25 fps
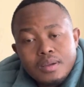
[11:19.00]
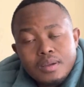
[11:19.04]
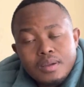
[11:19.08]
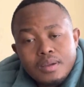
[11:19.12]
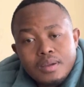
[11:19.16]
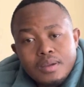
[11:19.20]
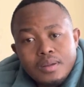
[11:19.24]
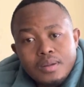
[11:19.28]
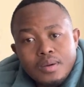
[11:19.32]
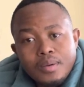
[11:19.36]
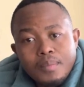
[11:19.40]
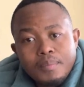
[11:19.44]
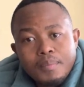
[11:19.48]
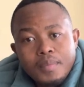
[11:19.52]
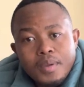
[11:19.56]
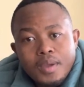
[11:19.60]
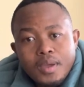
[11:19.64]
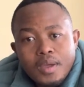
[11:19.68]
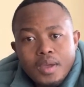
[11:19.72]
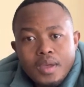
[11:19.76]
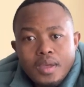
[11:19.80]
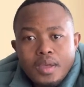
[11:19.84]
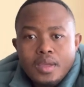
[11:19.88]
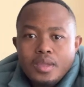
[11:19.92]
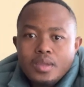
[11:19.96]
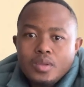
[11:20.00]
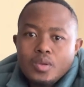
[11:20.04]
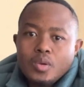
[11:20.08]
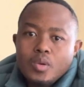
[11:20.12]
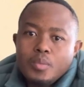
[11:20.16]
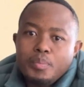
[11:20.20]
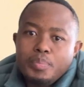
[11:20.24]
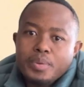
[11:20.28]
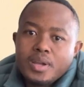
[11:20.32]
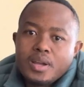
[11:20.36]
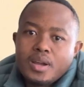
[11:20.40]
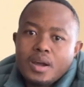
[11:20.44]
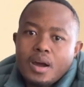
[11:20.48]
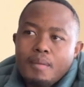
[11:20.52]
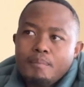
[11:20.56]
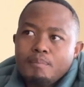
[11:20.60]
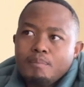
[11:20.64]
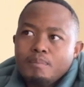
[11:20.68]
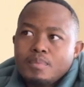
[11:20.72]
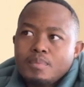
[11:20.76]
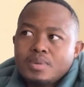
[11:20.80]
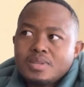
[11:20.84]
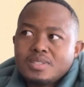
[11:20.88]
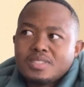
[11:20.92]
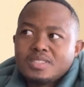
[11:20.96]
You know, you
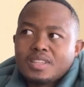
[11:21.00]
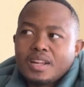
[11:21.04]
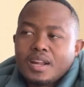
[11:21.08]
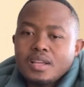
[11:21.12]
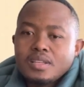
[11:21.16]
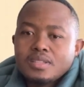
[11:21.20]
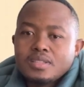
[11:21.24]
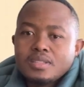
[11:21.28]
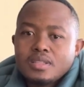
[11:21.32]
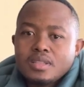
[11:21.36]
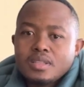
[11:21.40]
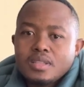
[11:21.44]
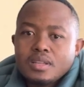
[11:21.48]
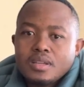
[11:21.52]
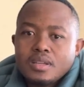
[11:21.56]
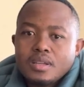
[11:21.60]
become stressed.